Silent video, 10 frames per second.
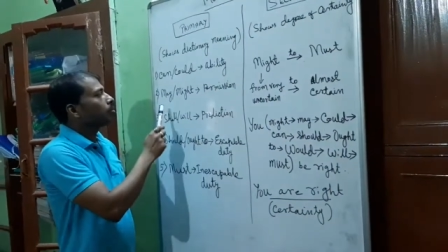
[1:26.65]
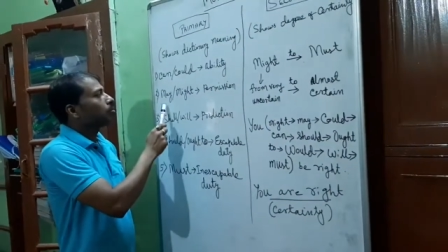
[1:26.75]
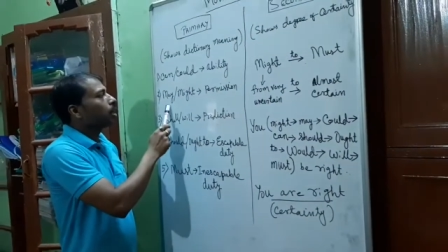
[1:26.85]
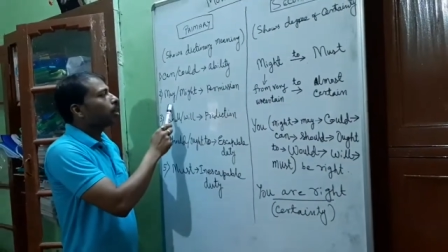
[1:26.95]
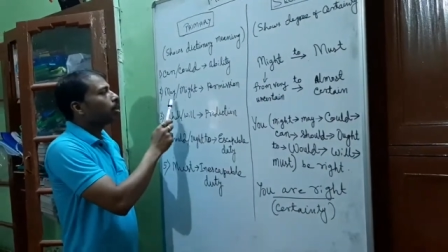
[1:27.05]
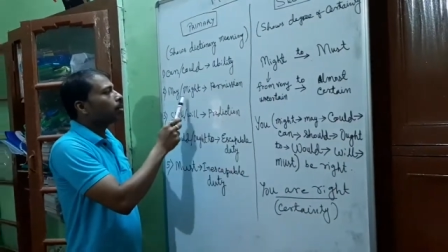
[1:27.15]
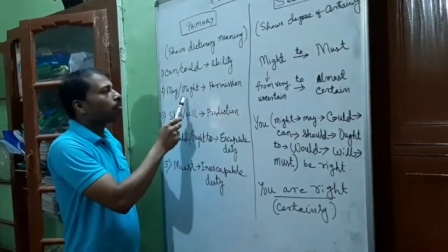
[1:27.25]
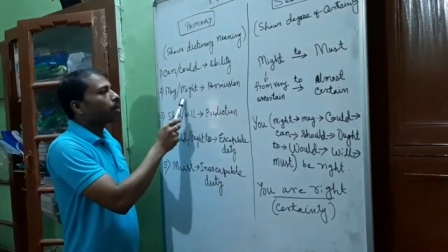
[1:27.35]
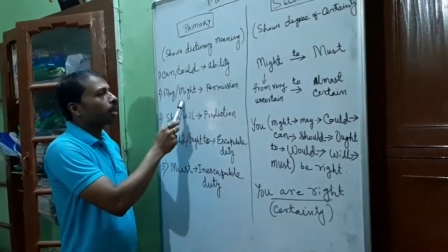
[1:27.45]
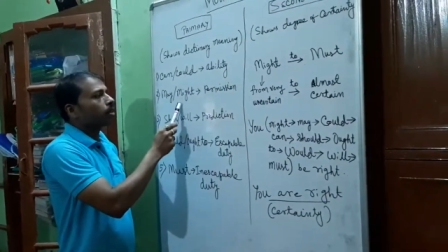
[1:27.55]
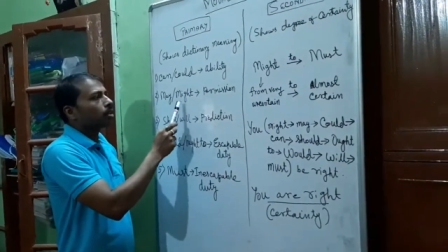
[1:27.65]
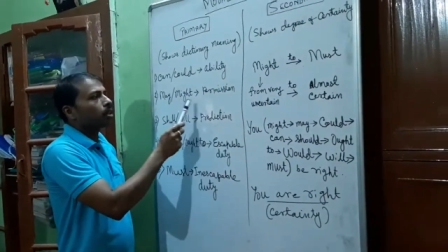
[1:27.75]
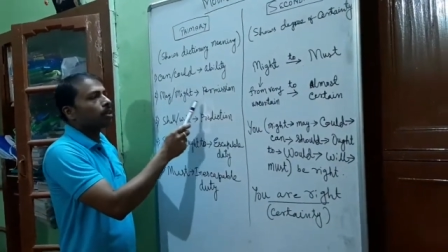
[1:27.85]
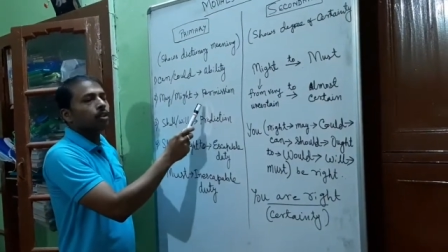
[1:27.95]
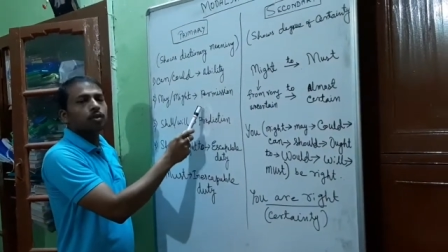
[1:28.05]
May or might
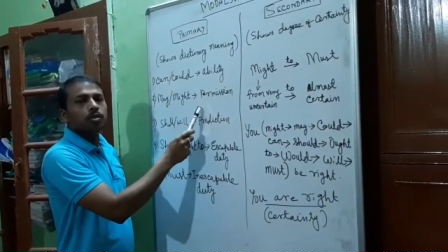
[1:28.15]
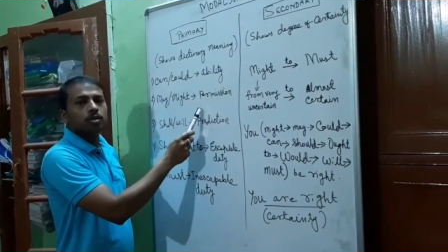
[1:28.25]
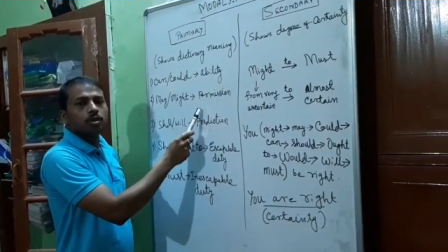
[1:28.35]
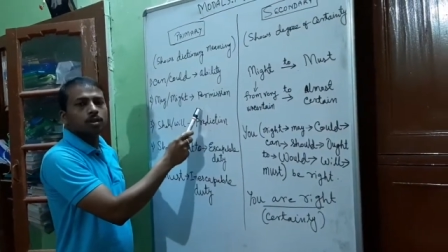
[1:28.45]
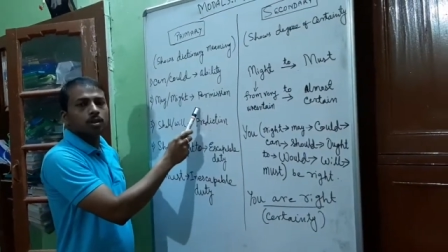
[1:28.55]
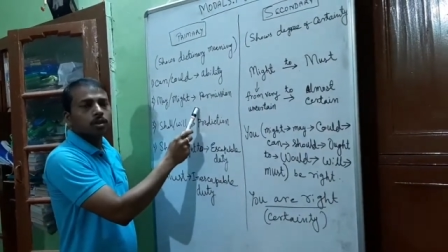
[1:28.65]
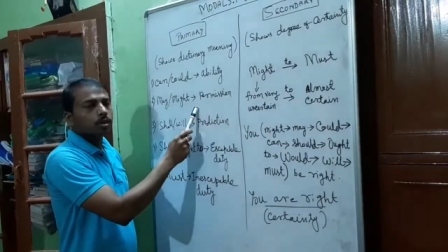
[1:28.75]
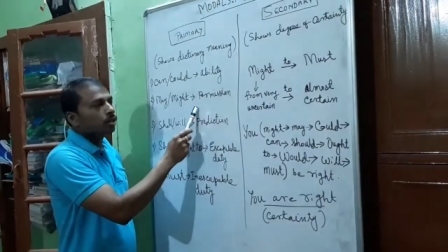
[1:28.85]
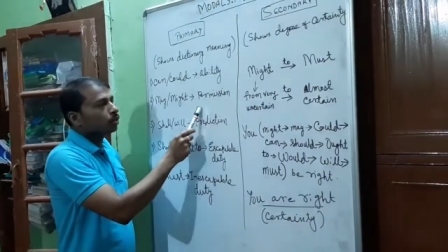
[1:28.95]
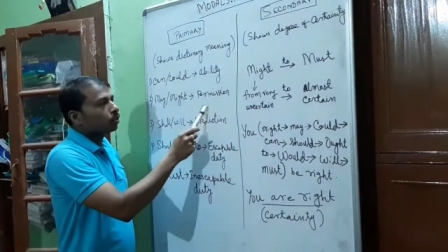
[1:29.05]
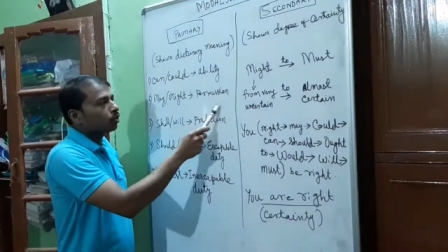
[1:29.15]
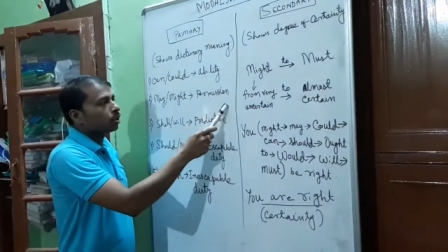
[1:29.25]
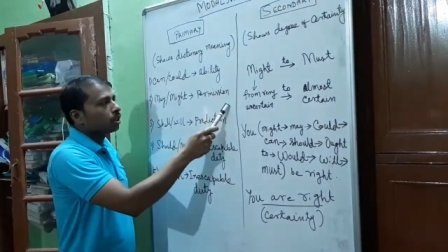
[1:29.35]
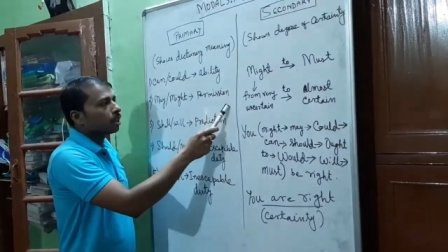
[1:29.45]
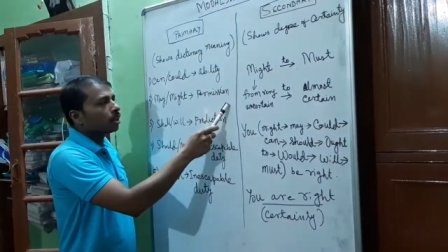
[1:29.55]
are used to
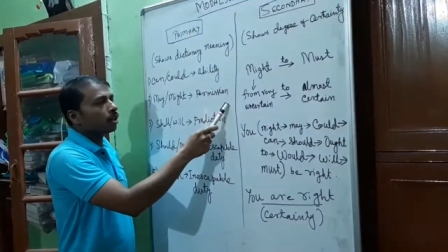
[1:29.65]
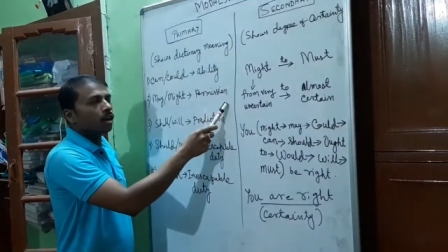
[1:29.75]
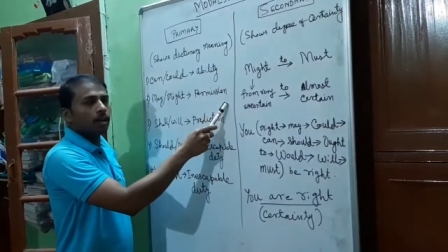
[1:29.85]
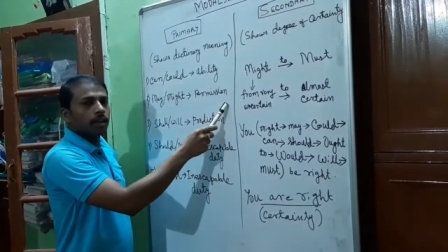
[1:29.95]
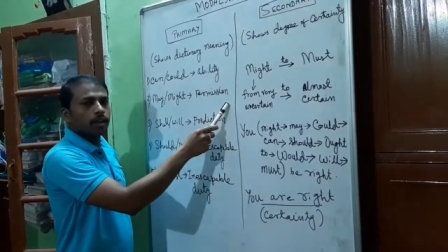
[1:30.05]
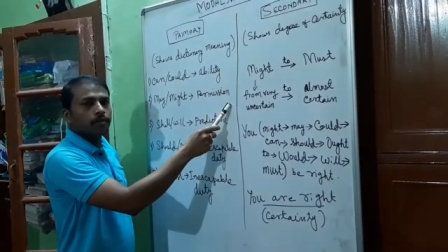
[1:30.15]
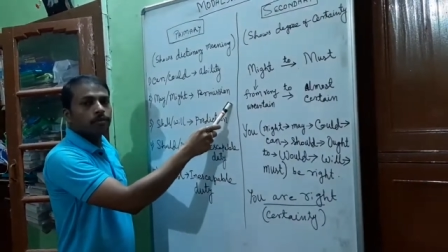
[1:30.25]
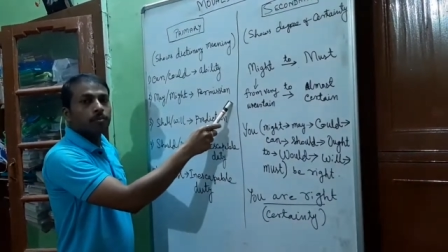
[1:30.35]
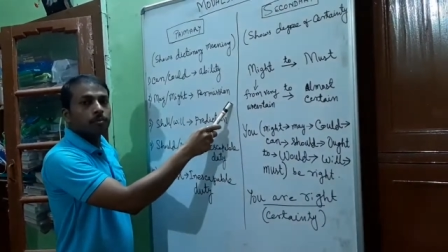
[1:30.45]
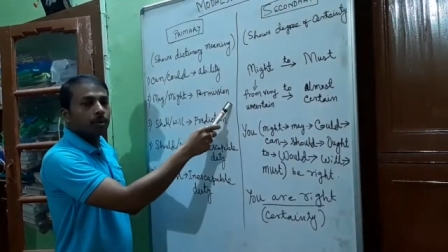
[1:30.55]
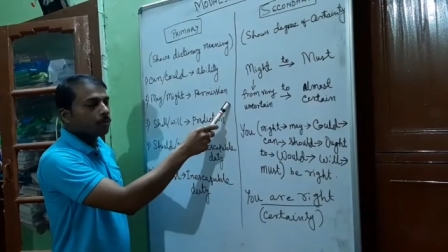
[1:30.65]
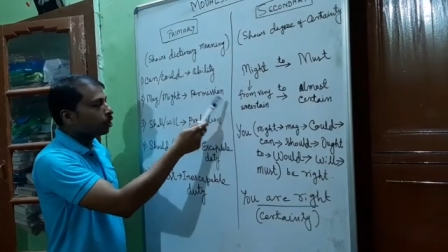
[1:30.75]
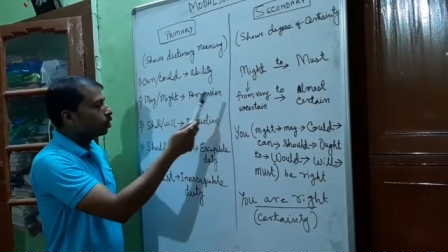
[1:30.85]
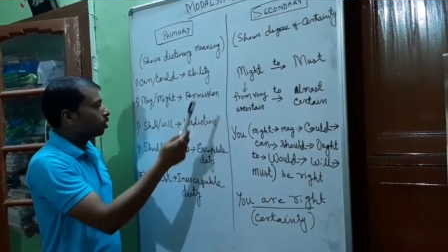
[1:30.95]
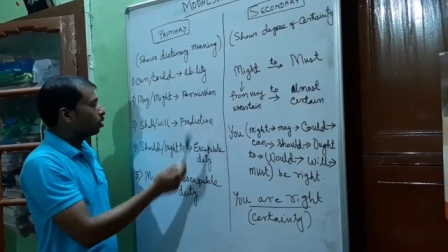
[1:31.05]
seek or give
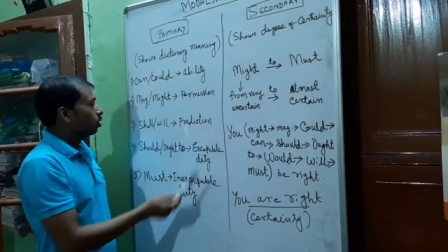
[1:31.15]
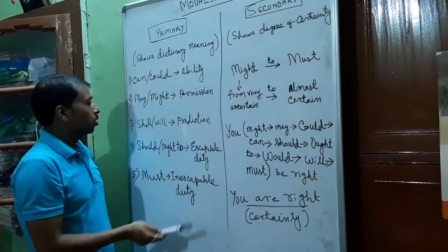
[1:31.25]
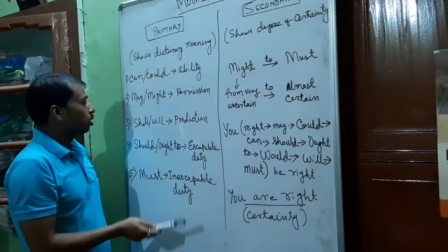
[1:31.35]
permission.